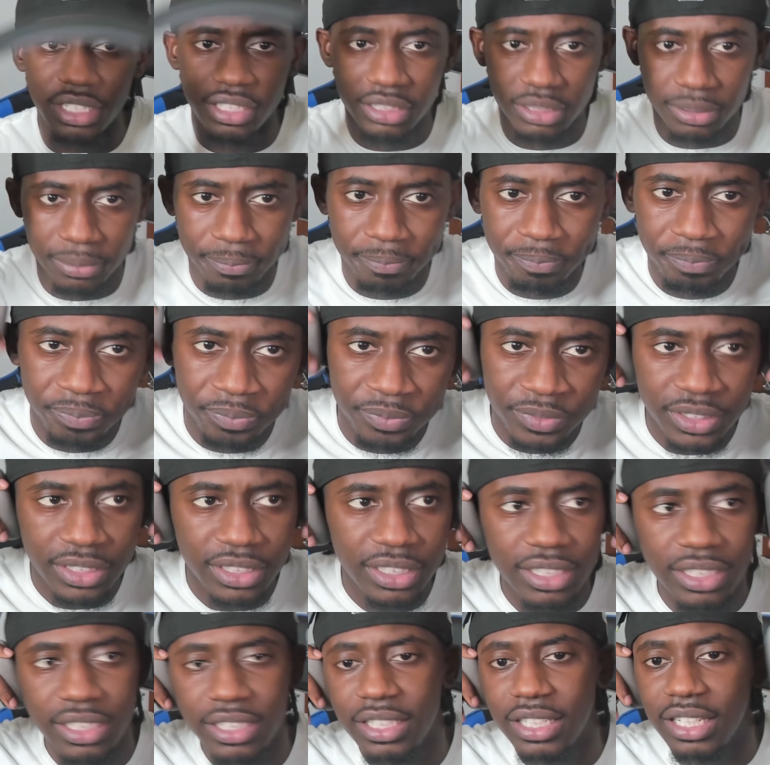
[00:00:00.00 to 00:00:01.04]
this.
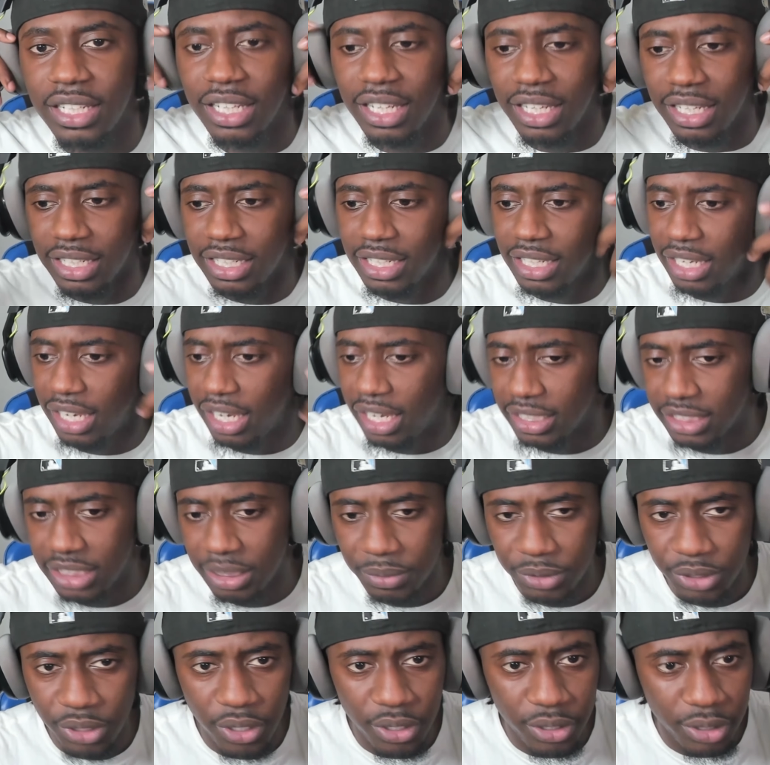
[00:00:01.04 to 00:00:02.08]
Let's see
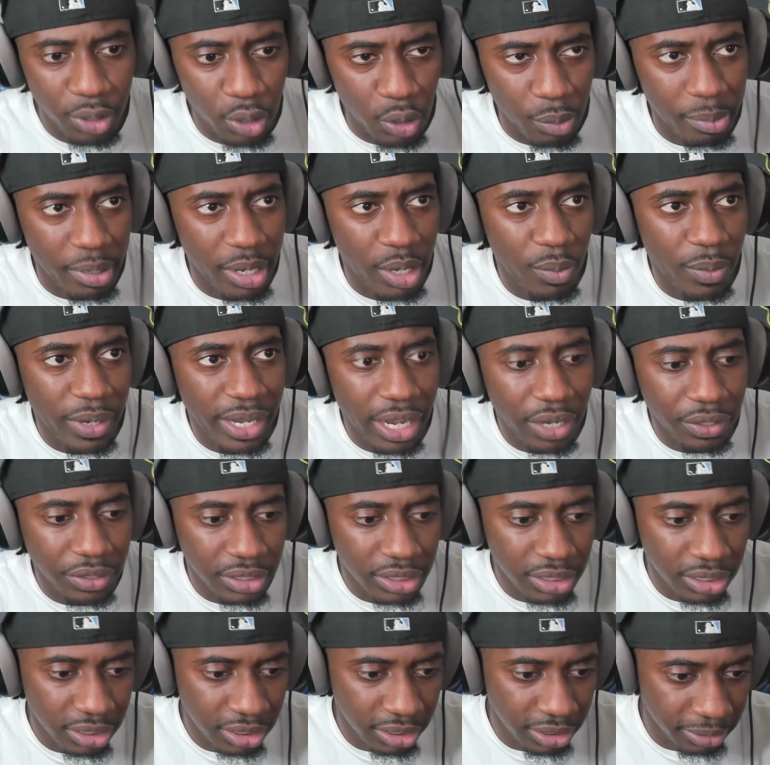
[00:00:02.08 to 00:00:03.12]
what's going on, man. Way out
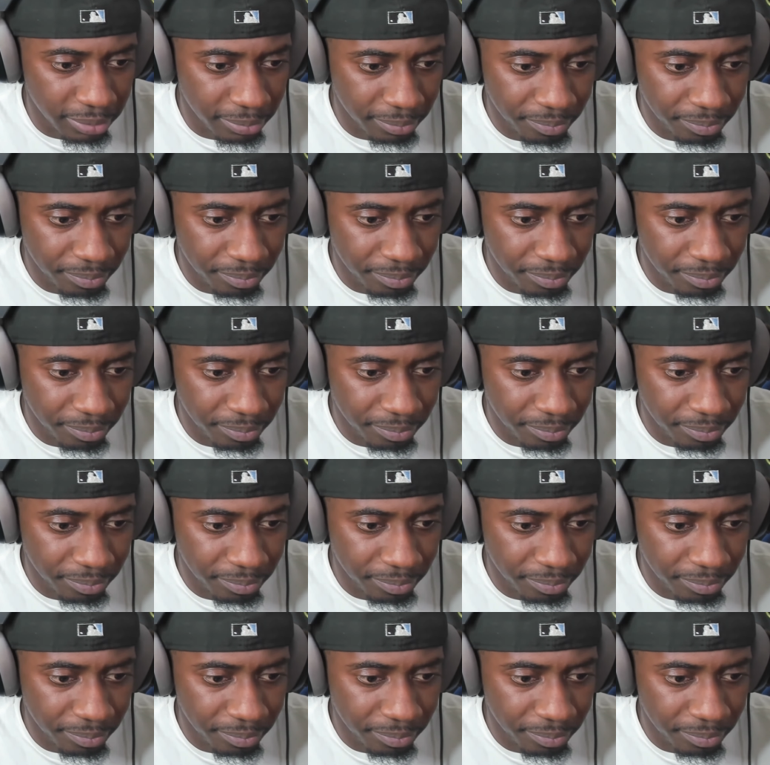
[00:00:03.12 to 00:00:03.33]
the hood.